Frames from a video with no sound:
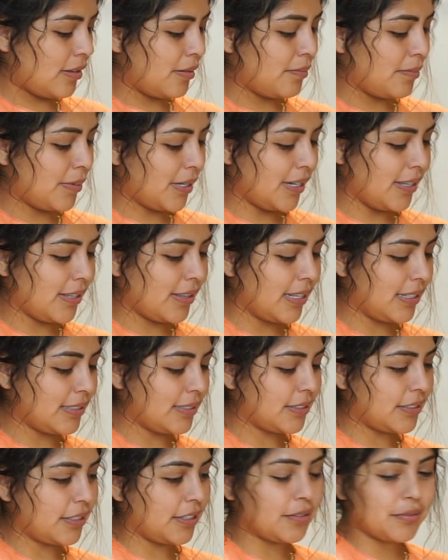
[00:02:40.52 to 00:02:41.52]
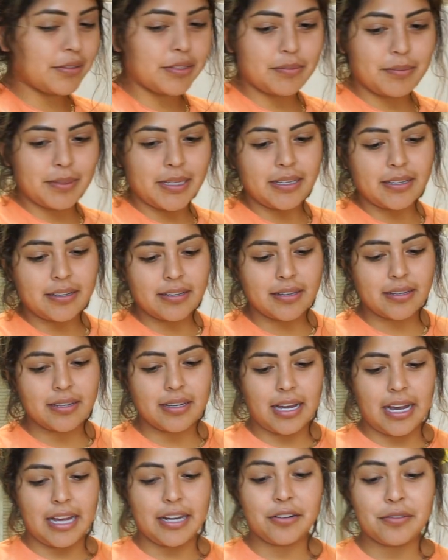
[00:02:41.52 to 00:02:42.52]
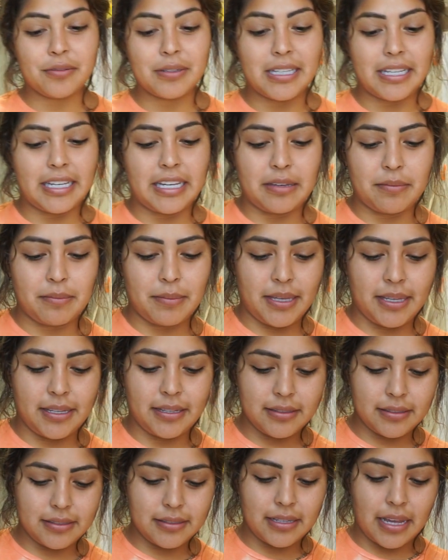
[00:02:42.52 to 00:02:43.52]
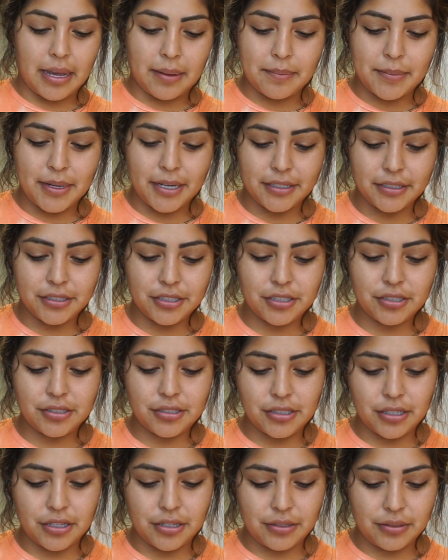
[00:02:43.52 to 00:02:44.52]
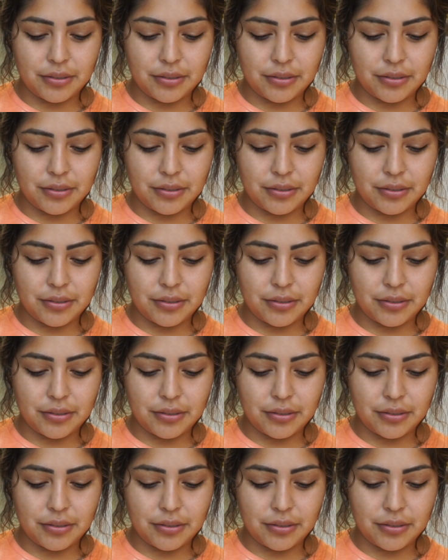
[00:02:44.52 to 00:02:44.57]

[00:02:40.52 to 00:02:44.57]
But that's good with me. I don't really eat meat that much, so